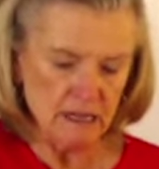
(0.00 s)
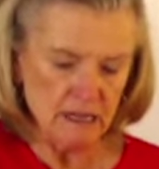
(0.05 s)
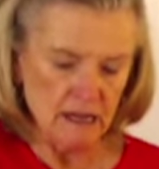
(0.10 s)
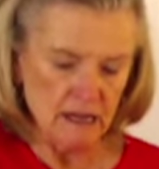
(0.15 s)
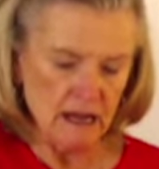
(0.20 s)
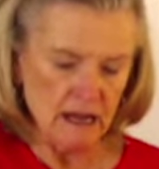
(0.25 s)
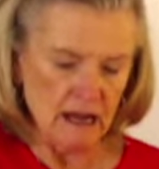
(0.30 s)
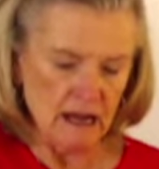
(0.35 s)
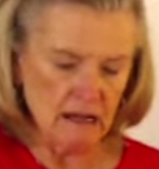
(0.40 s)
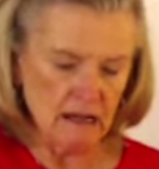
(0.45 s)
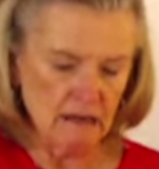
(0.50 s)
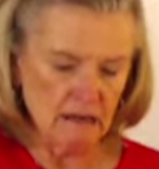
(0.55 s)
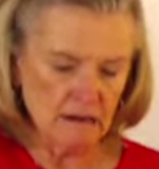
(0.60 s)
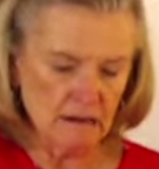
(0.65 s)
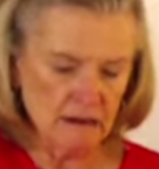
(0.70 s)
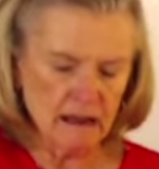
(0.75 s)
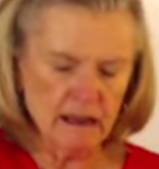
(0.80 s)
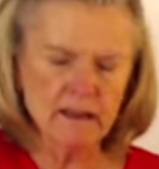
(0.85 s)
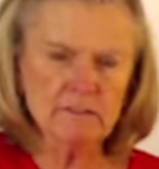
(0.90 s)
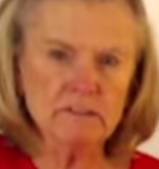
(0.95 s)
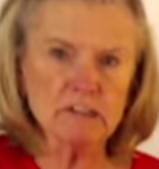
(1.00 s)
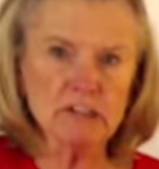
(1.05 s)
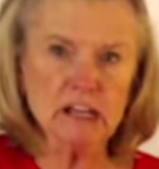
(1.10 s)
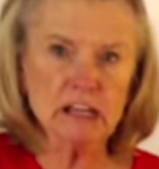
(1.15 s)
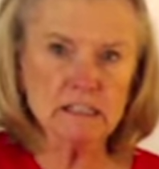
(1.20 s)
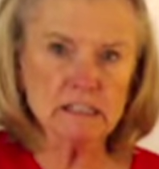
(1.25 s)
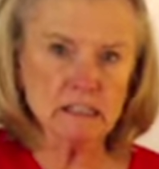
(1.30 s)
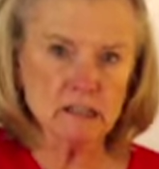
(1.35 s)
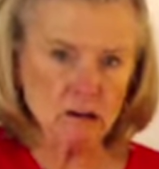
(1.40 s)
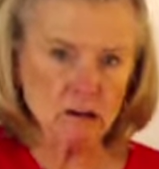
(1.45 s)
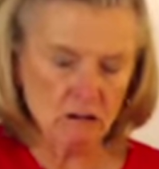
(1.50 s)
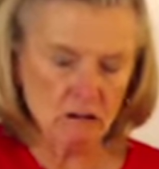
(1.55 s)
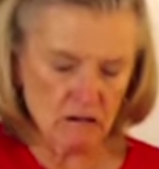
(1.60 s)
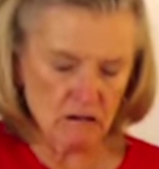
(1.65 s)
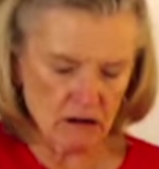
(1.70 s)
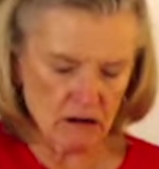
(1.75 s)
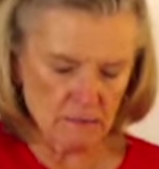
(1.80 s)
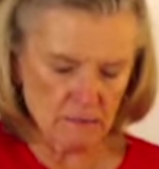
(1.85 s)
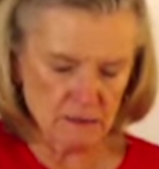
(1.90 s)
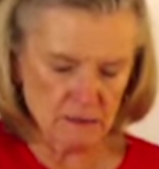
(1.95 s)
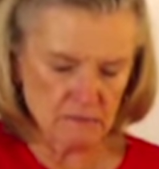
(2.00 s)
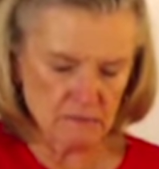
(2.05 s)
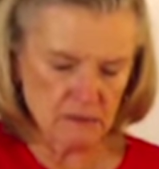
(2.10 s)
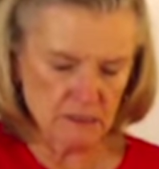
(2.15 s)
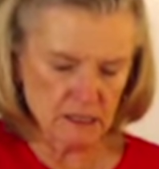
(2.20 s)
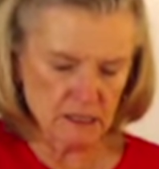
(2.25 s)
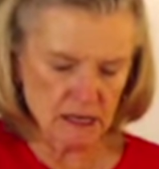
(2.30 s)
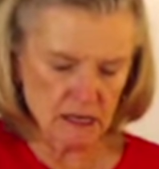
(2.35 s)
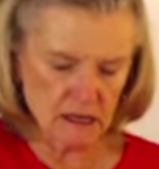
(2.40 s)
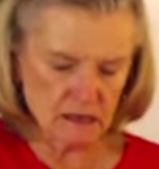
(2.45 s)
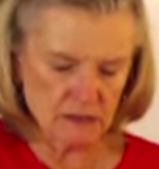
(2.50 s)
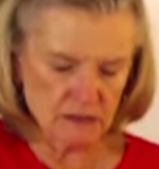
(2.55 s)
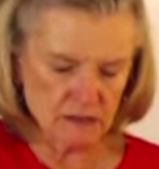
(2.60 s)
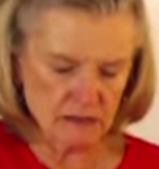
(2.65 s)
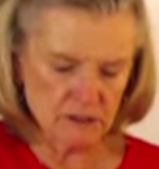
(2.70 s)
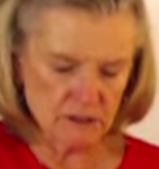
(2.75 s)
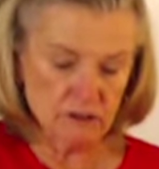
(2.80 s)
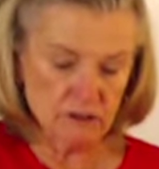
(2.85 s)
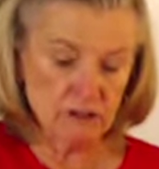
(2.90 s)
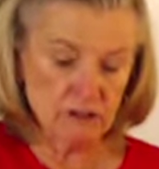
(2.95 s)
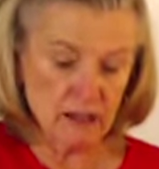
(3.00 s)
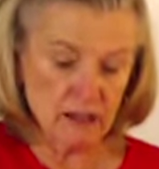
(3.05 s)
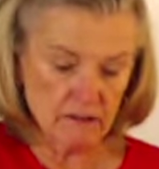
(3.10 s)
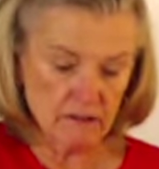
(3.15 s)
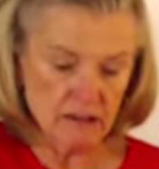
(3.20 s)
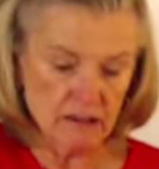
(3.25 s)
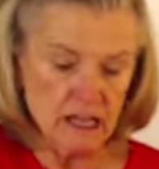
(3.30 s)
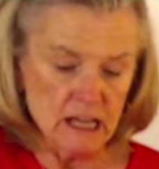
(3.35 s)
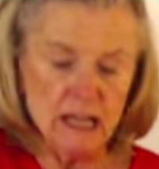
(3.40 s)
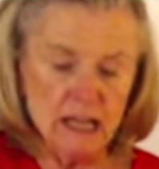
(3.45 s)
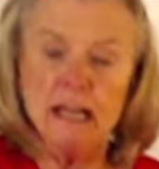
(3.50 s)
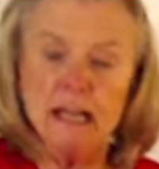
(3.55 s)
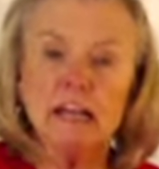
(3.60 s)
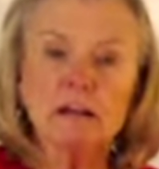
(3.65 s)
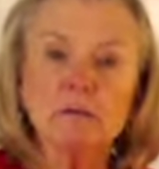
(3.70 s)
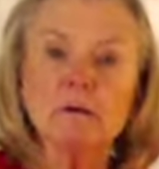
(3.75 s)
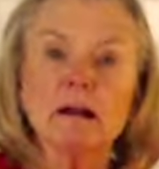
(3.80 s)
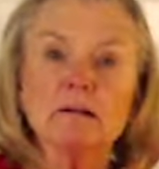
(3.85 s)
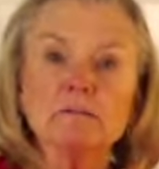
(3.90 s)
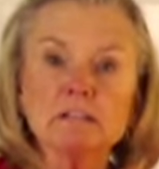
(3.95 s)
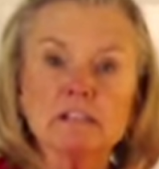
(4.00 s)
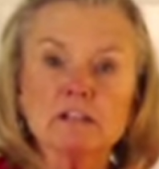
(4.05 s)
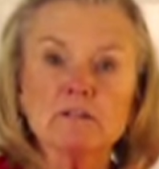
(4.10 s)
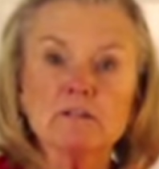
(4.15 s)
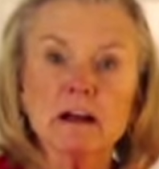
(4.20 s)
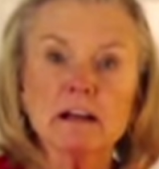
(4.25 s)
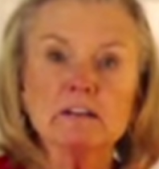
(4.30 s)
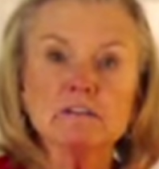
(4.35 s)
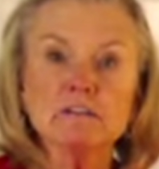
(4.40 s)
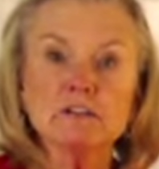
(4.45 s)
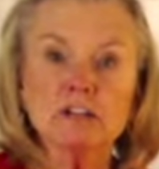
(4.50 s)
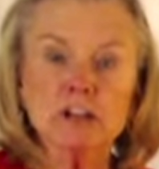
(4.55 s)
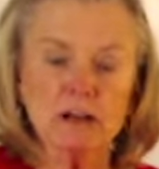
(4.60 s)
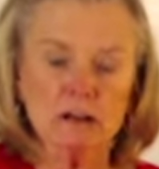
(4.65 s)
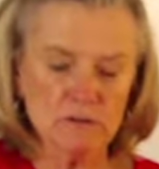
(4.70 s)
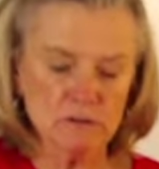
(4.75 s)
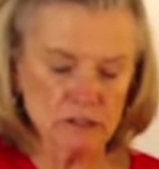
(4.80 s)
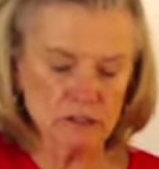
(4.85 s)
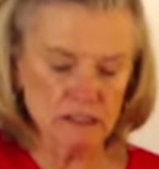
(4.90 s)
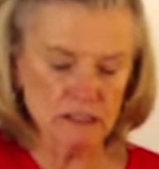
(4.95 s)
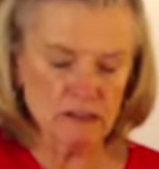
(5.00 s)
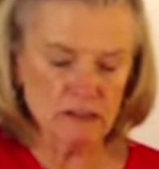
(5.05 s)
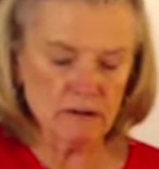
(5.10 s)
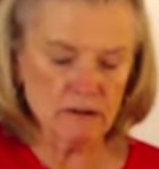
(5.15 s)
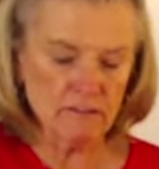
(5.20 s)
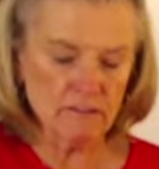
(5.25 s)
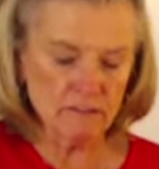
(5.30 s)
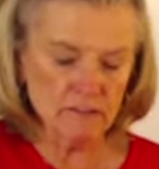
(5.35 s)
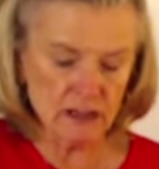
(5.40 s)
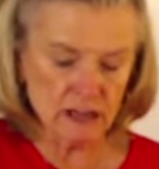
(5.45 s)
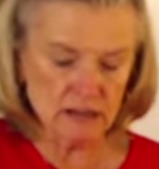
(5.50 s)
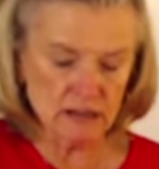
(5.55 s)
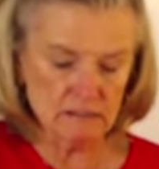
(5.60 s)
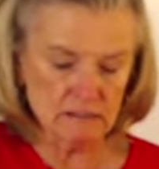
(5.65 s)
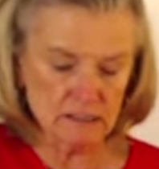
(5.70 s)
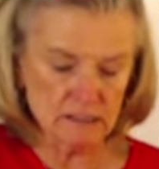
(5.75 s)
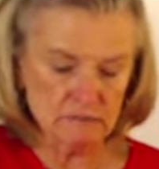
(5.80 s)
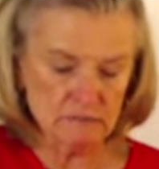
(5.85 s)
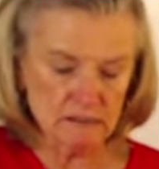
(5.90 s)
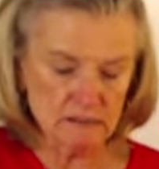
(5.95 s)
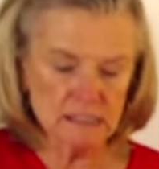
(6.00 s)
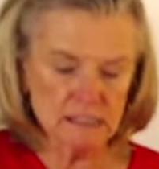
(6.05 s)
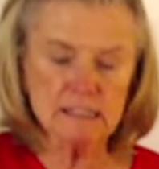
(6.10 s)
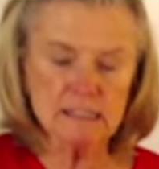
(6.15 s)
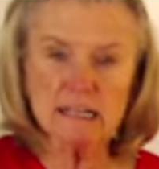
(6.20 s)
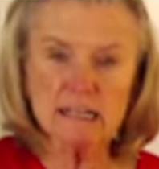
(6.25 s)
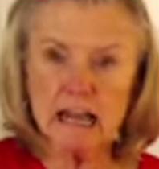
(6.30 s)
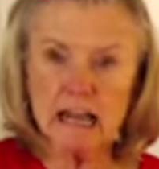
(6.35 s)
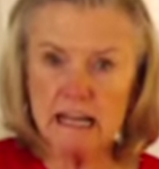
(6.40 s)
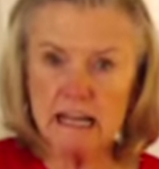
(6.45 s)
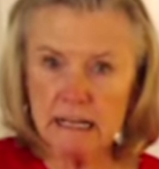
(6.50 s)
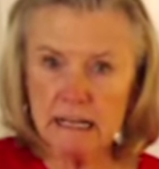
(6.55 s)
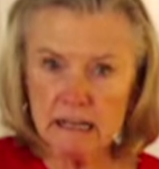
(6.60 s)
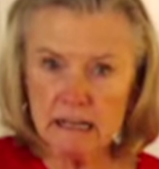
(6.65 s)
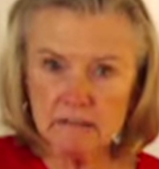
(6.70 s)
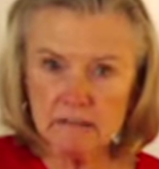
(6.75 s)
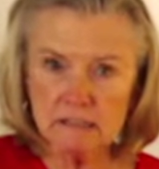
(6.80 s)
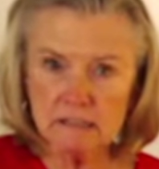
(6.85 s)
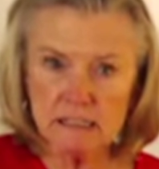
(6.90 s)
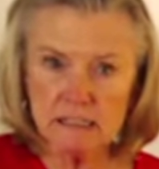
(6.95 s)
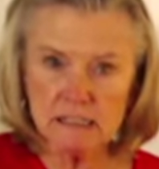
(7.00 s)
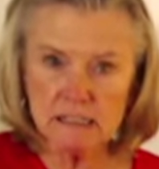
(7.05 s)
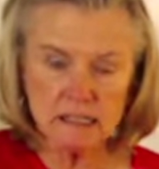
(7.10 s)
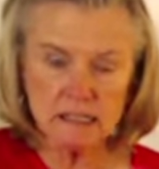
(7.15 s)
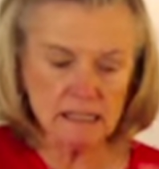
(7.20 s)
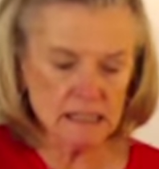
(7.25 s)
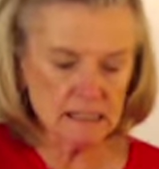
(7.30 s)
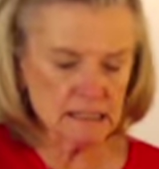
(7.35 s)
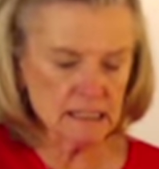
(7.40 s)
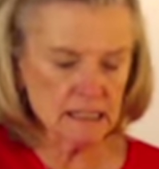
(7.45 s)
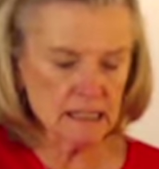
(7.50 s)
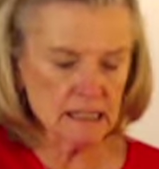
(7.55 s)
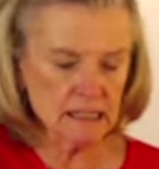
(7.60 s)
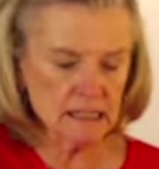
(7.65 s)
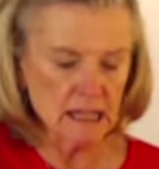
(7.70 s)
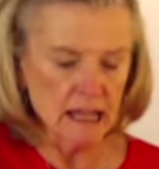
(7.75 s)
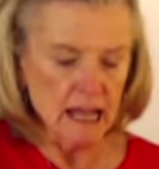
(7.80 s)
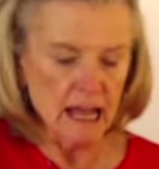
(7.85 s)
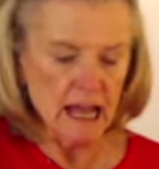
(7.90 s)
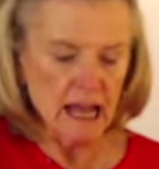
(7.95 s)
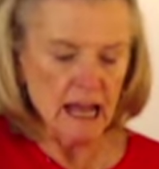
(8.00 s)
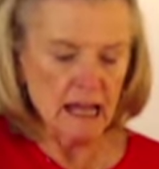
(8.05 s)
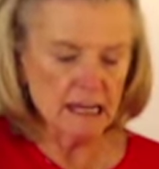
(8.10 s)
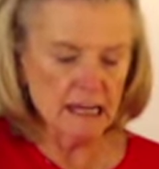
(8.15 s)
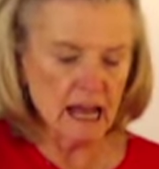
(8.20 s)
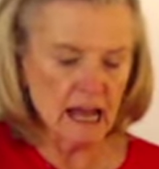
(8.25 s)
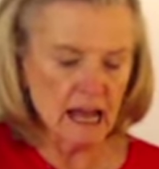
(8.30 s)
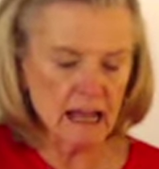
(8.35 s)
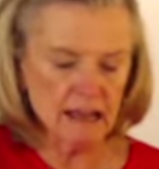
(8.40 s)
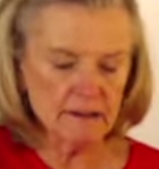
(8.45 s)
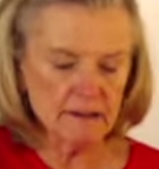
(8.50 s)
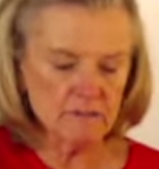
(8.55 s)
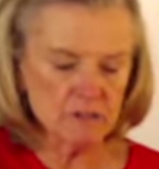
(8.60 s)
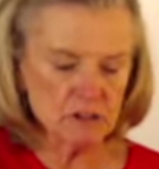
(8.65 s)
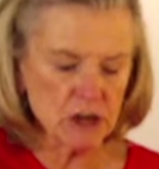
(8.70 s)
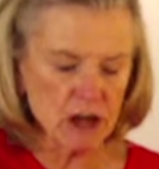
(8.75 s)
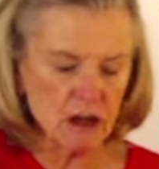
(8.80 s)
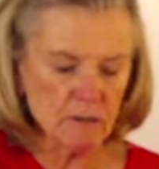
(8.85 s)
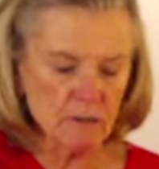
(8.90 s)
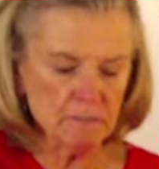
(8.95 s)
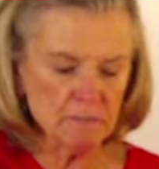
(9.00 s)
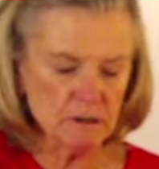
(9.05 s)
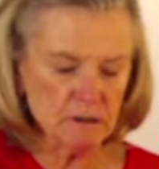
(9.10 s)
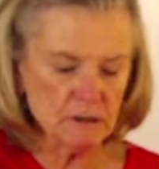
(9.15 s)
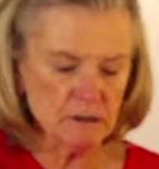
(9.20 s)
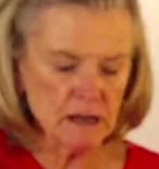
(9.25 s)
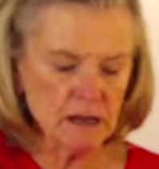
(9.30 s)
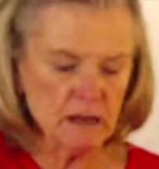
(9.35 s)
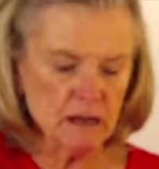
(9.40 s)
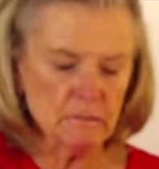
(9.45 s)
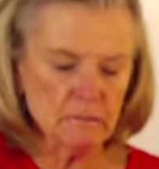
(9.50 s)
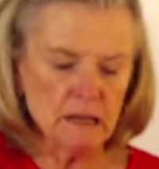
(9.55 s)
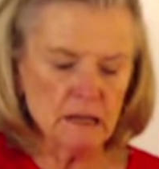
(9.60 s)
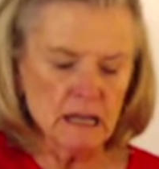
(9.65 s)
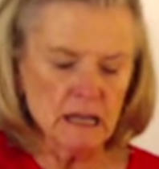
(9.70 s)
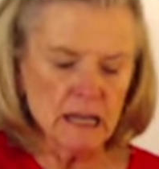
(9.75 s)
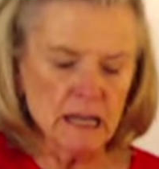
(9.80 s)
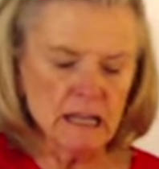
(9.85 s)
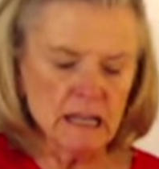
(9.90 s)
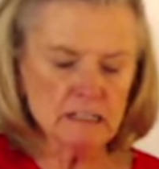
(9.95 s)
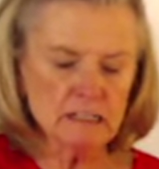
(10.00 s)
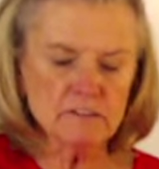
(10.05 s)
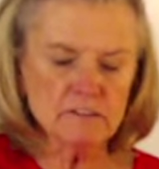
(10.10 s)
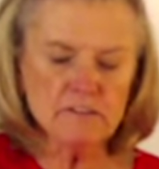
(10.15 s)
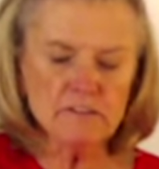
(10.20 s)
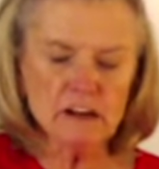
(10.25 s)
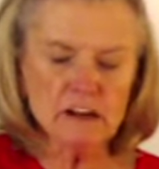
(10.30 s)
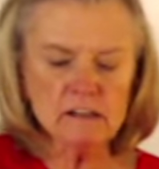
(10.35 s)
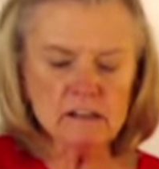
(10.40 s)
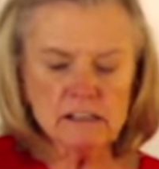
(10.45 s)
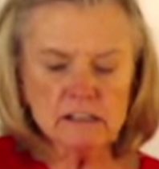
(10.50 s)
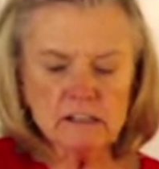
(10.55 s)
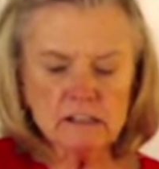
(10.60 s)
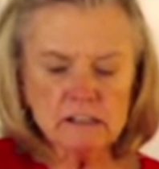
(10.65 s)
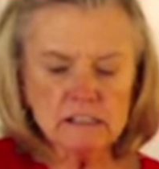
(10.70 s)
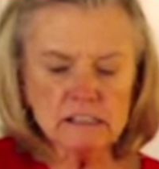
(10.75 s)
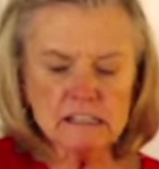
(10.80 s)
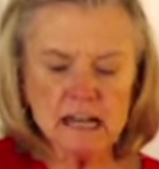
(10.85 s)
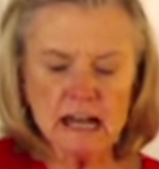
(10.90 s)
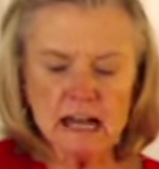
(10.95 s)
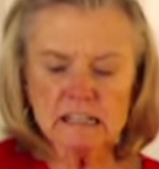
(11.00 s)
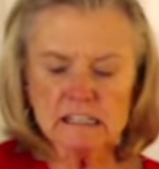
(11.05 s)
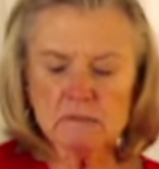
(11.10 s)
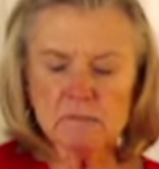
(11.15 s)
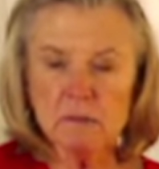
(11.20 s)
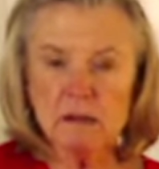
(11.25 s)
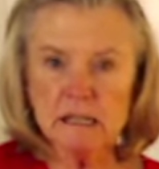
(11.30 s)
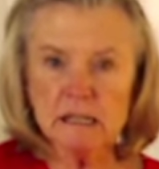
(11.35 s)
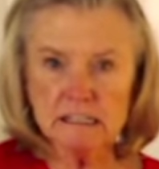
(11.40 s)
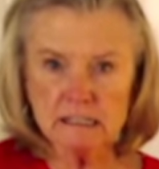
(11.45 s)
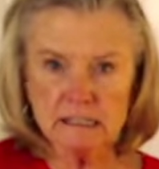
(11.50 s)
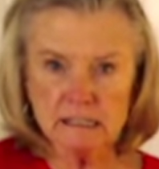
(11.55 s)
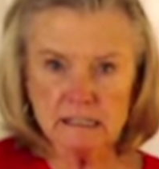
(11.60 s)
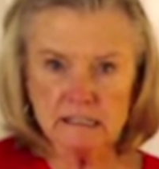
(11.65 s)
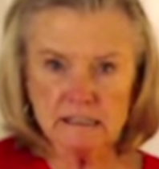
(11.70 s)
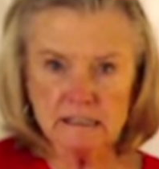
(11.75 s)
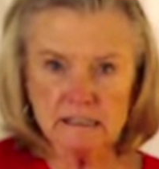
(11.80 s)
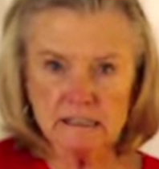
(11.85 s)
I haven't checked at Harps, but I should have. Anyway, I was in Trader Joe's, and so I found them. This is 8 ounces, like I said, and I have chopped them up into fairly good-sized pieces.